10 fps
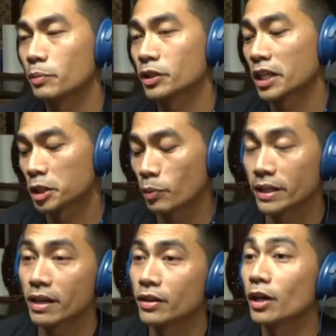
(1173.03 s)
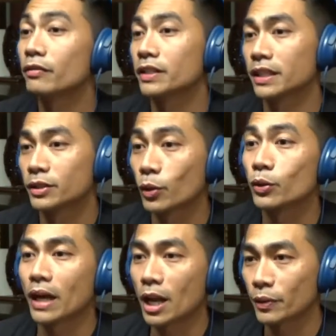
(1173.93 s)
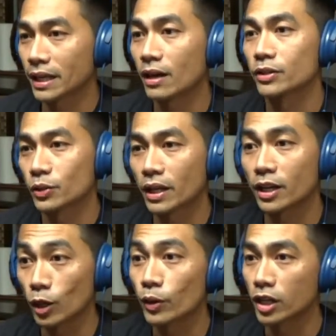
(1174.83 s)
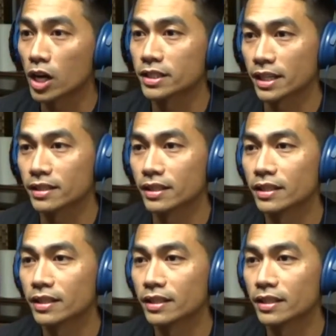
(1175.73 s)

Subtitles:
the percentage breakdown of the total calorie count, so that caloric content.